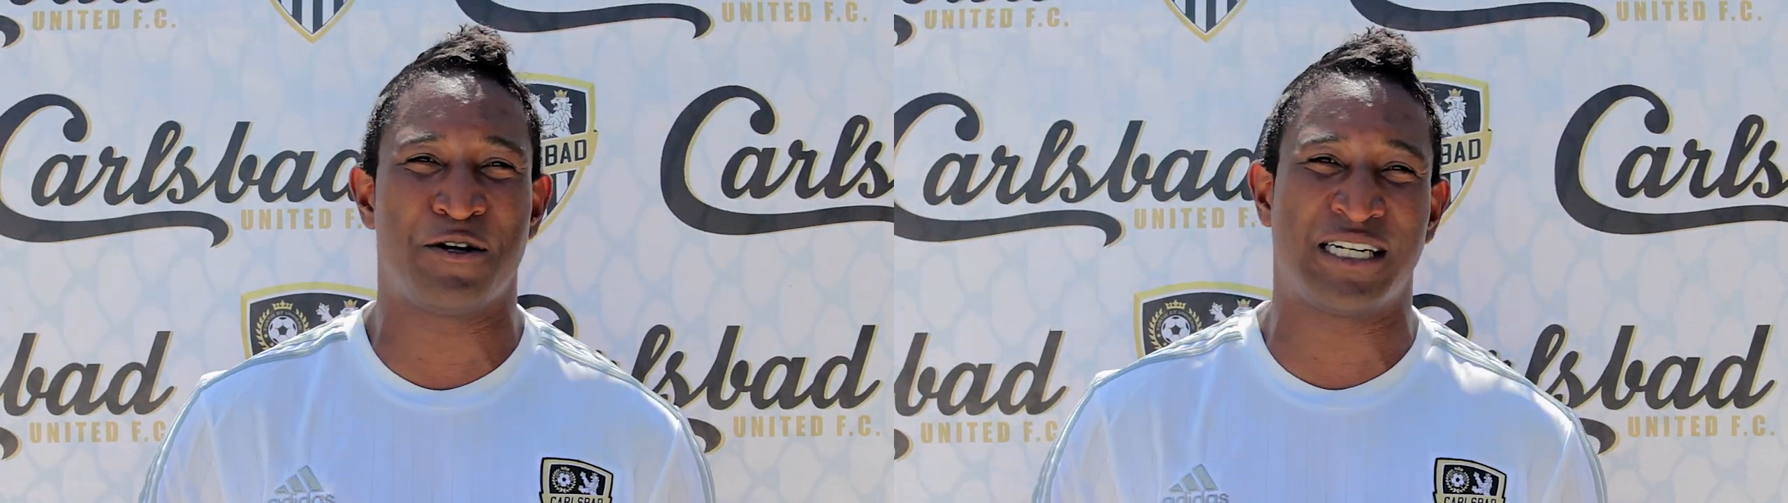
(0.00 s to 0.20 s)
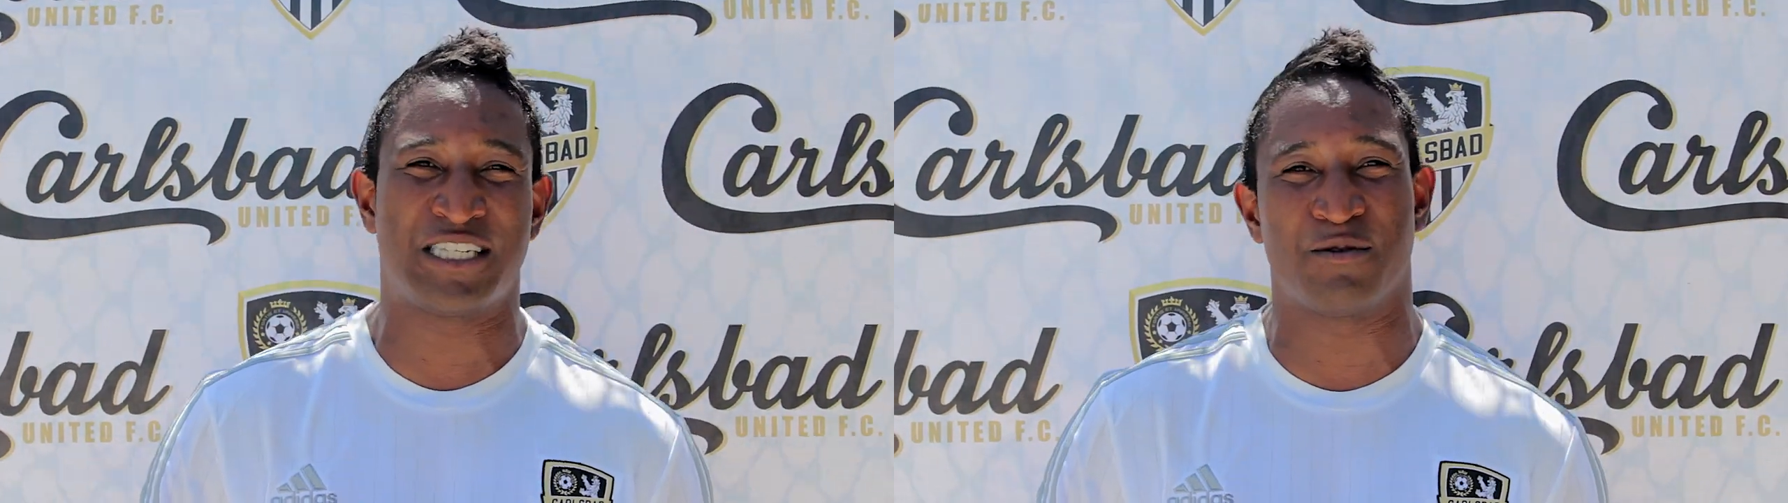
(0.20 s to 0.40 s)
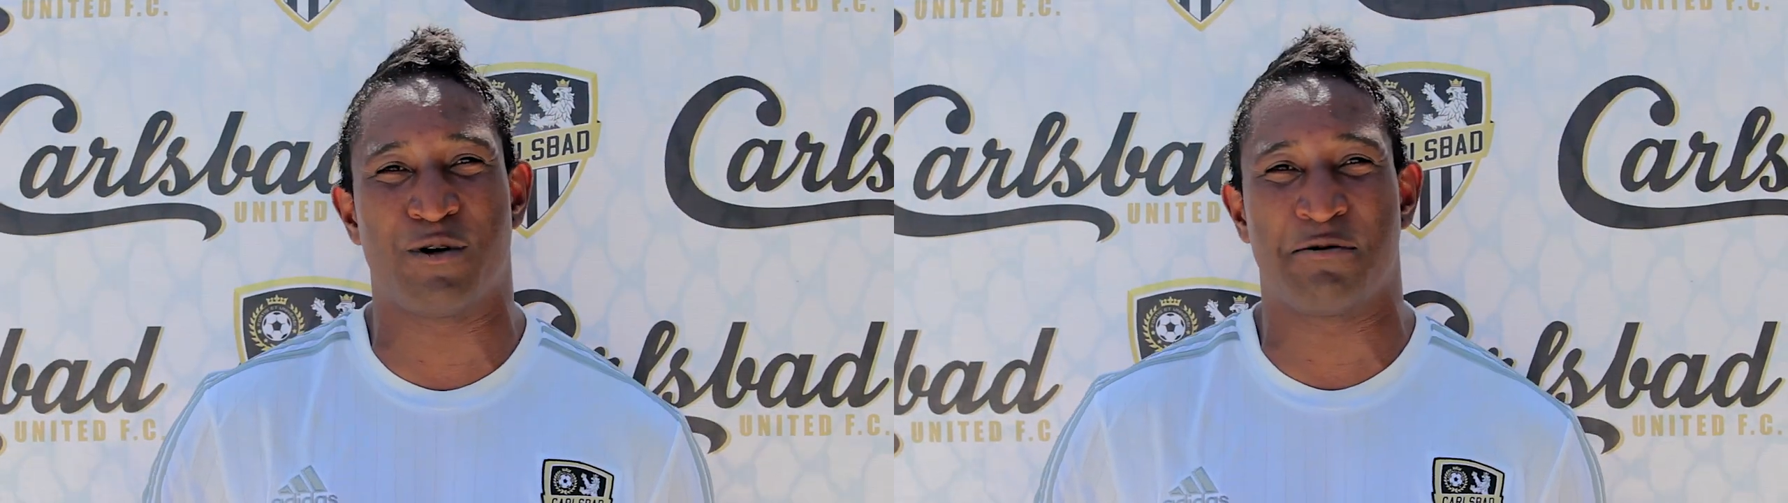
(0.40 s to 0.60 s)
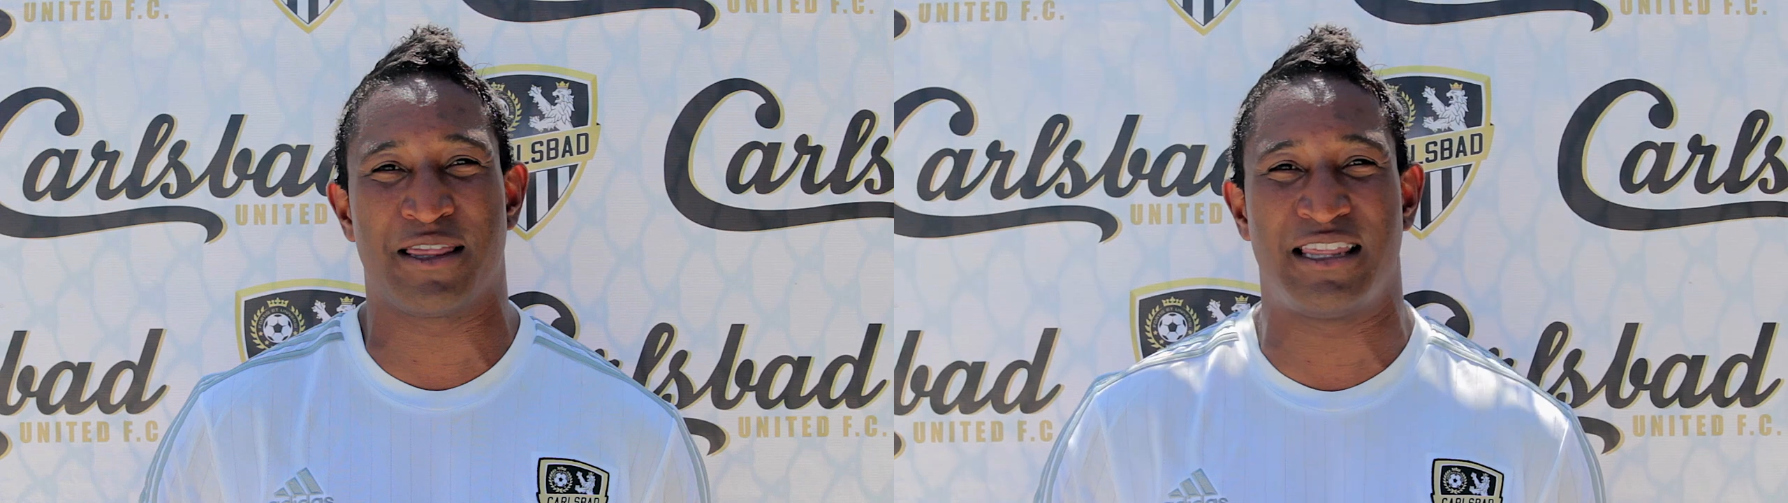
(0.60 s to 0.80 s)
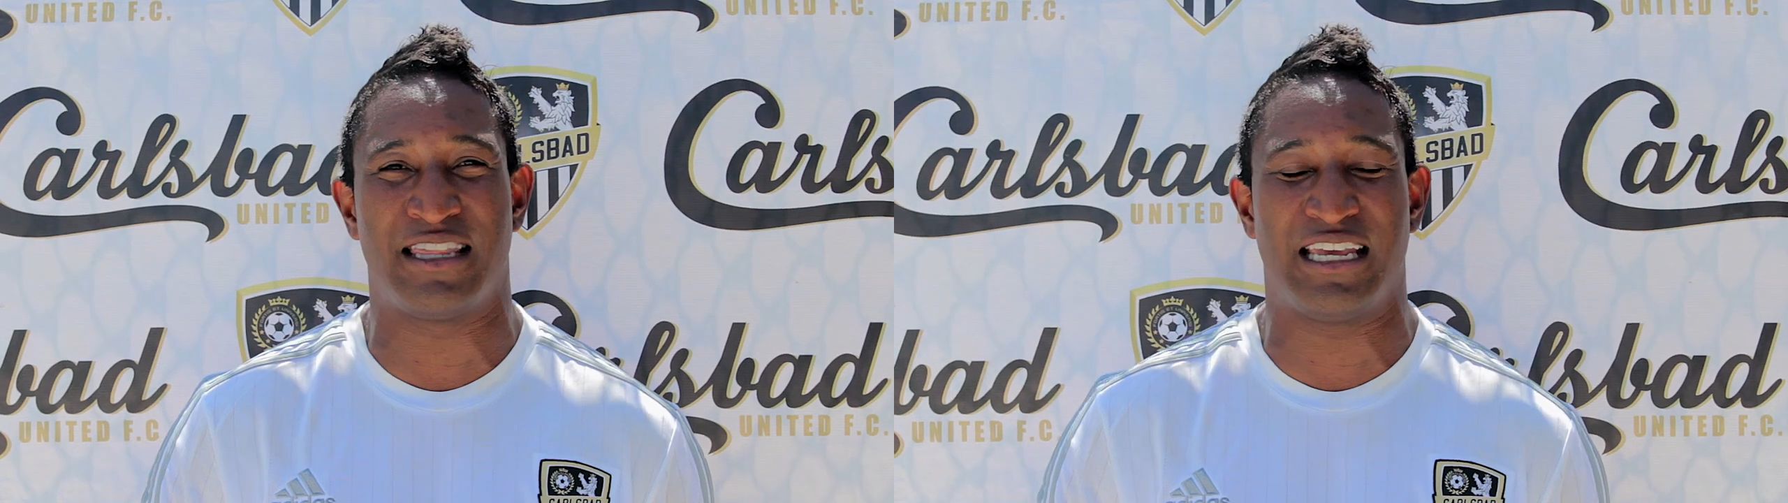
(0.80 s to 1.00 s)
usually somewhere
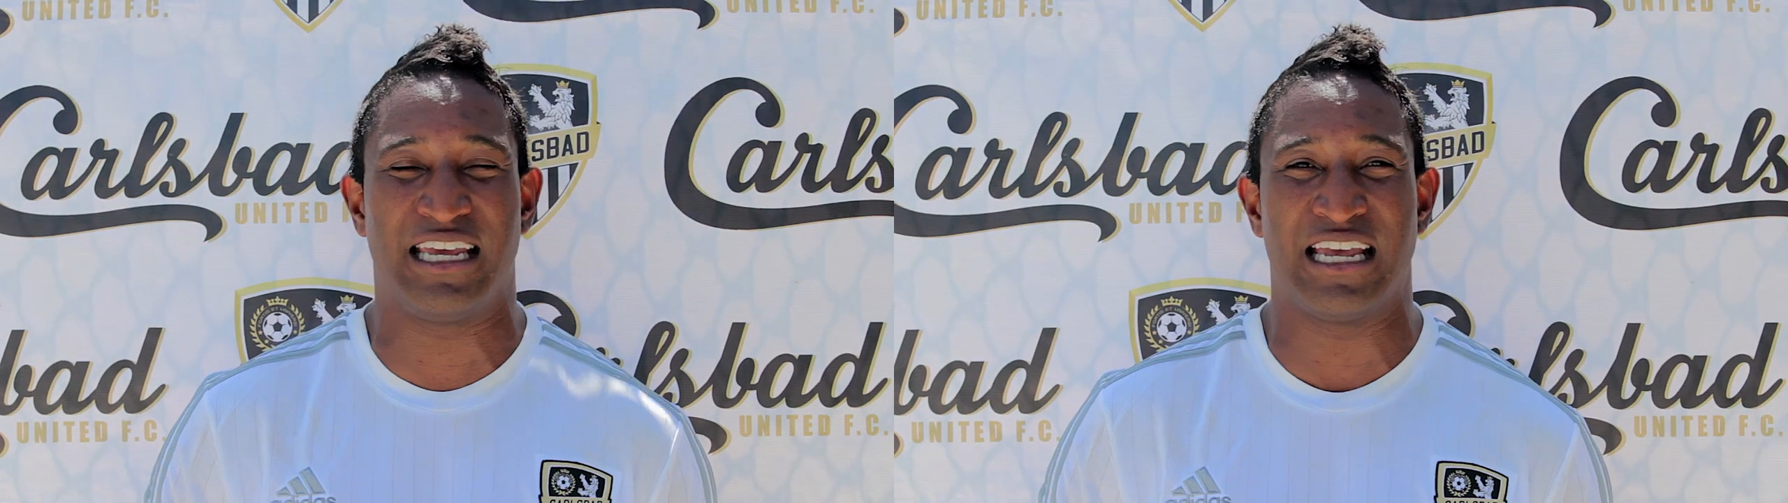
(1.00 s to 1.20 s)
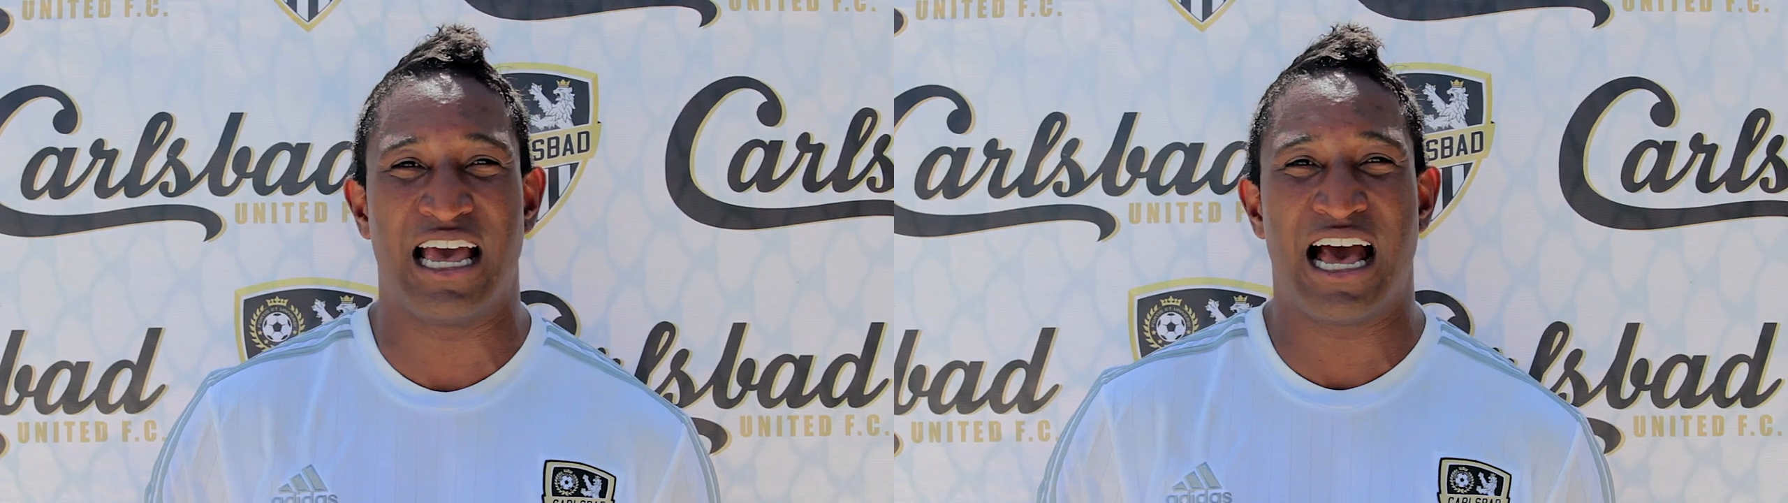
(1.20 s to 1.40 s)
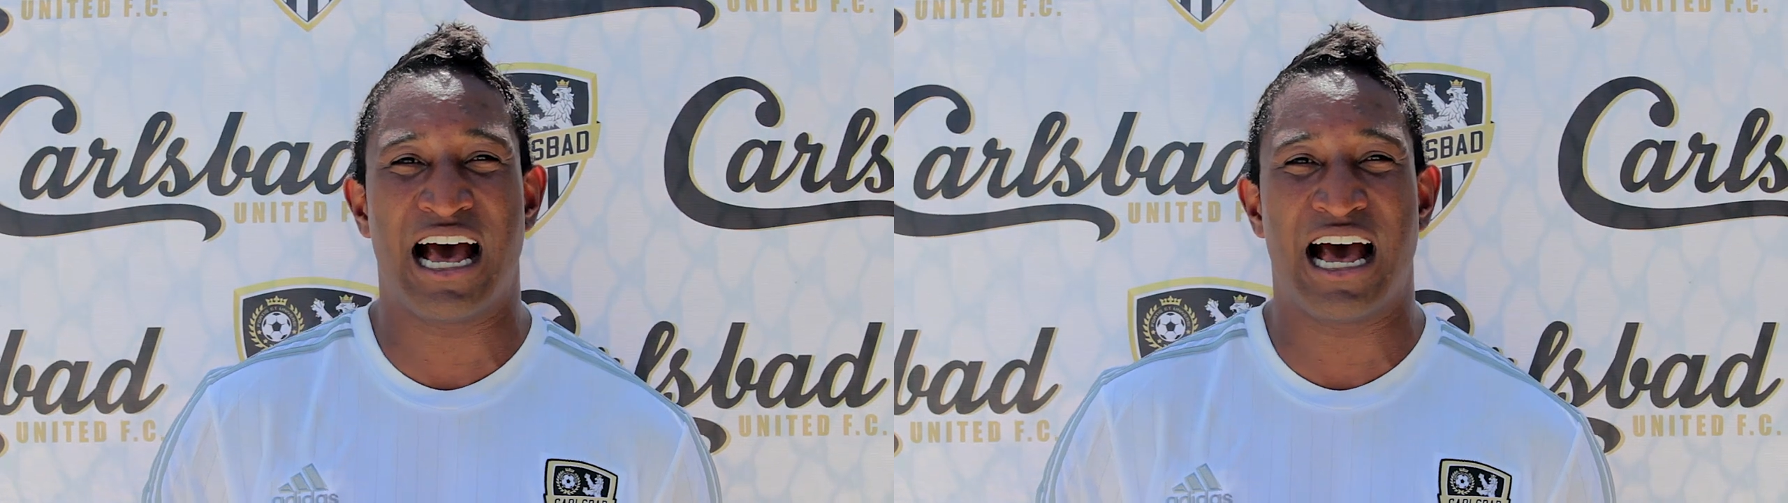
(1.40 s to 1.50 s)
within the